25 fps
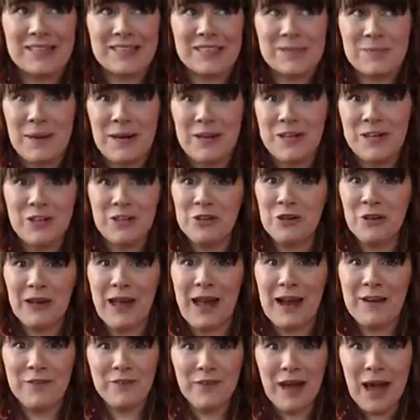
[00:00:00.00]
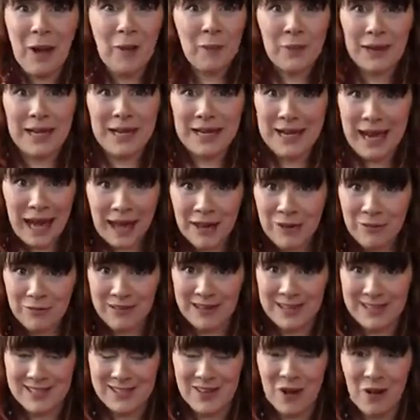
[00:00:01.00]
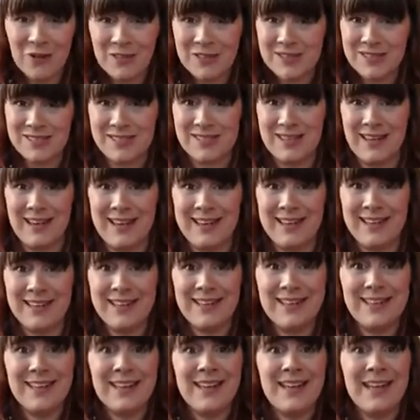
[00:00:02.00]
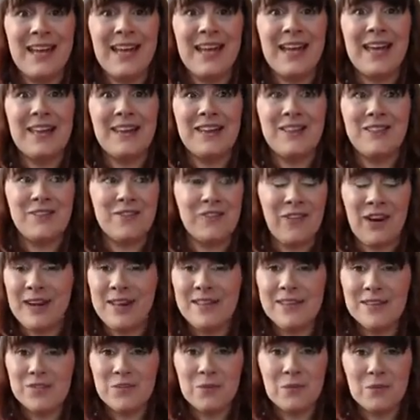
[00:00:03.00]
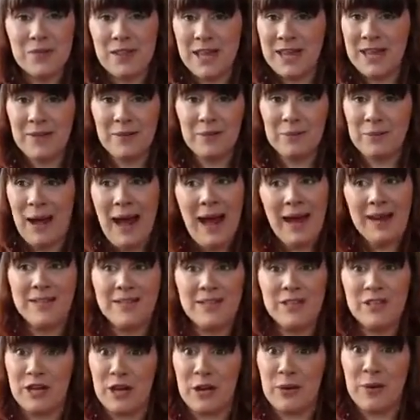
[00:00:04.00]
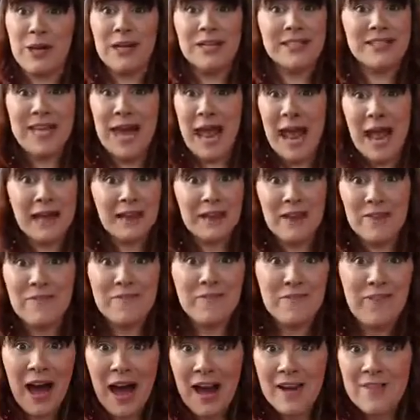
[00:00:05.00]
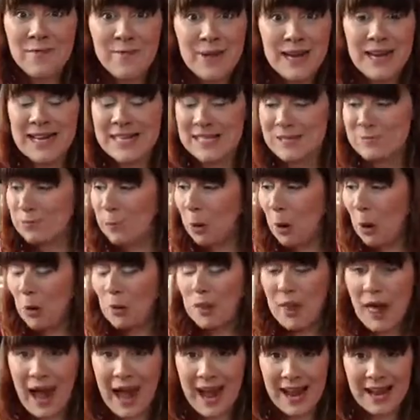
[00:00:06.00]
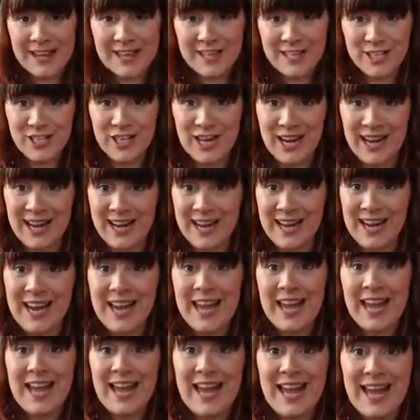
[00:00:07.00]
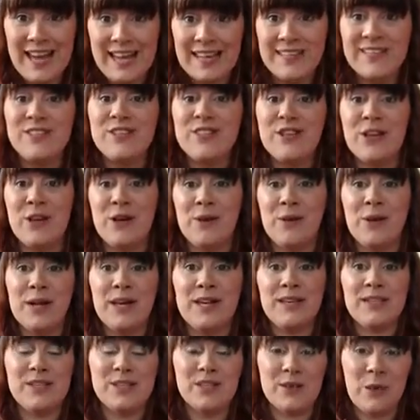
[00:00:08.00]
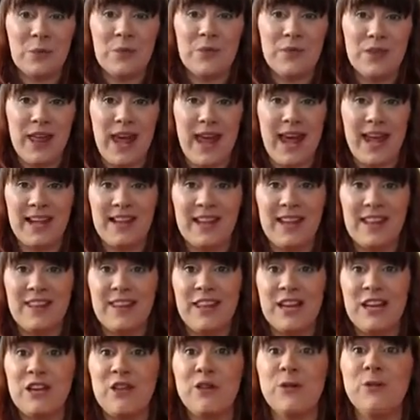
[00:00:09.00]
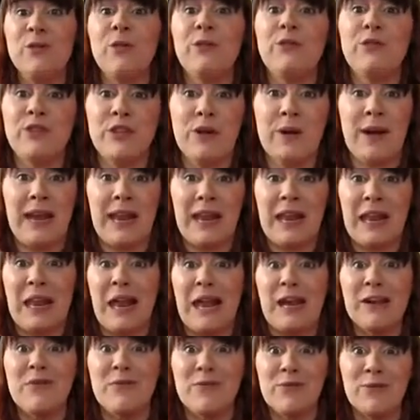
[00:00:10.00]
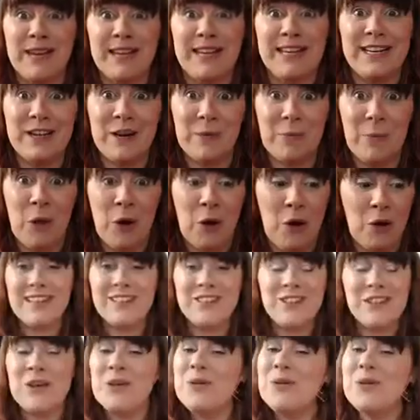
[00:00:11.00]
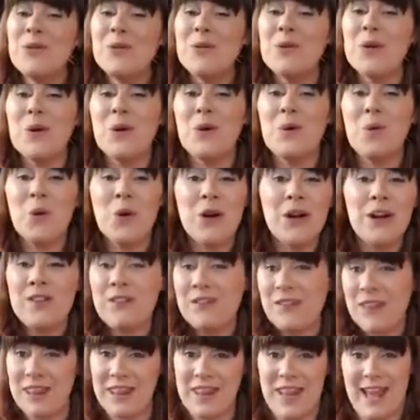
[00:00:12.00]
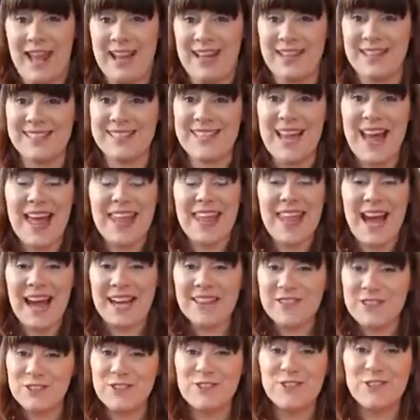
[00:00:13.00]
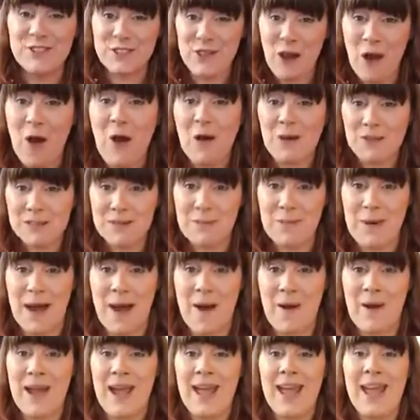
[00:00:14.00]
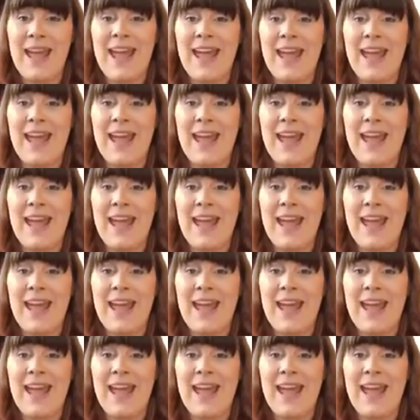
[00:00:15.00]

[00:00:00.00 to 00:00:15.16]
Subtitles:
spending your life counting calories. Honestly, find something better to do. Take them 5 minutes, put that energy into something that you love doing, like reading a book. Do one of the things that I just talked about